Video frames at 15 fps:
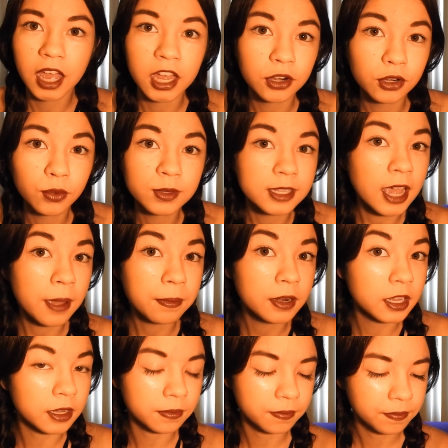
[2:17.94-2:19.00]
I don't know what's
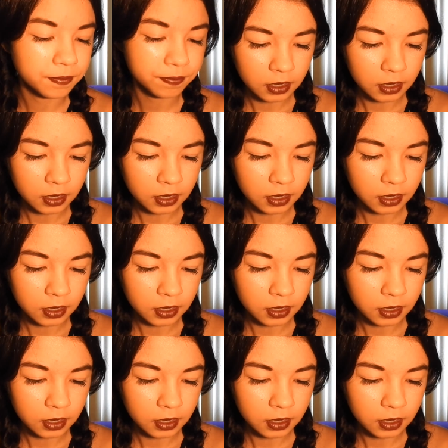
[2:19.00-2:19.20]
happening.